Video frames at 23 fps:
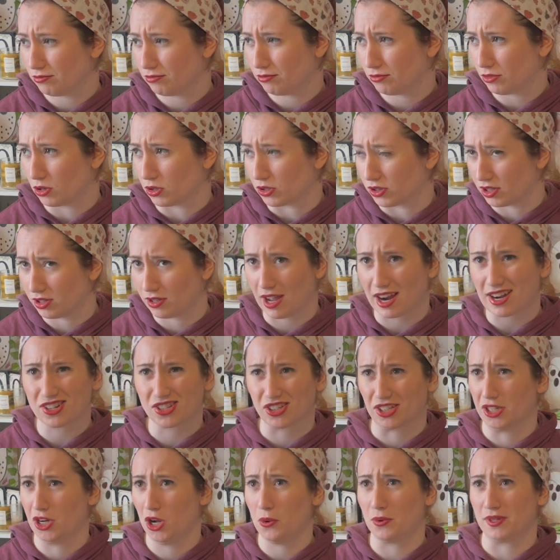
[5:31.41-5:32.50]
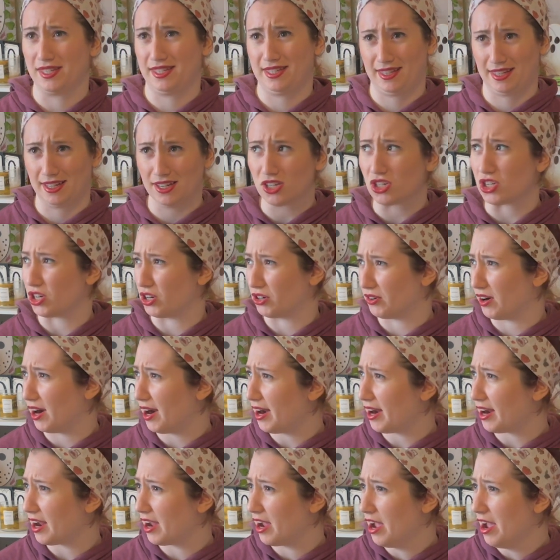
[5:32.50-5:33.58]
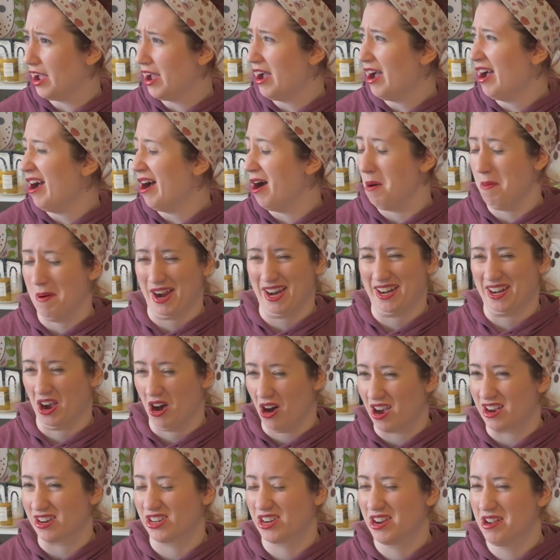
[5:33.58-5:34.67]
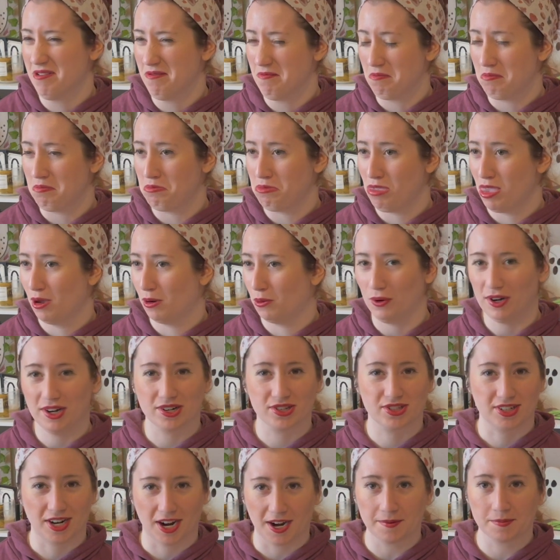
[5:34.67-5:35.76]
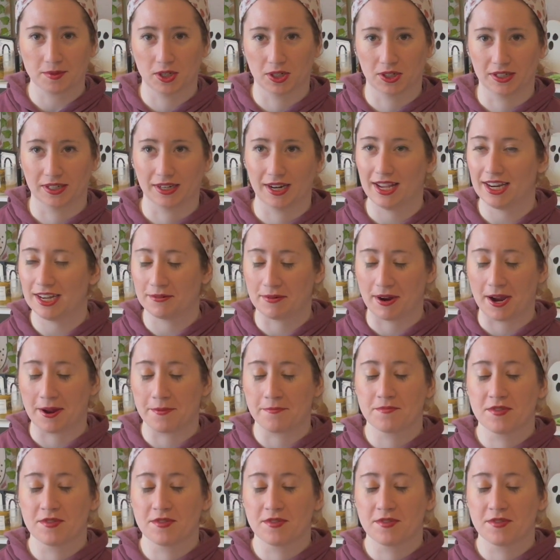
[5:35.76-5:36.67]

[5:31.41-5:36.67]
Or actually, no, it's this year, right? Oh my gosh. Where is time gone? Anyway,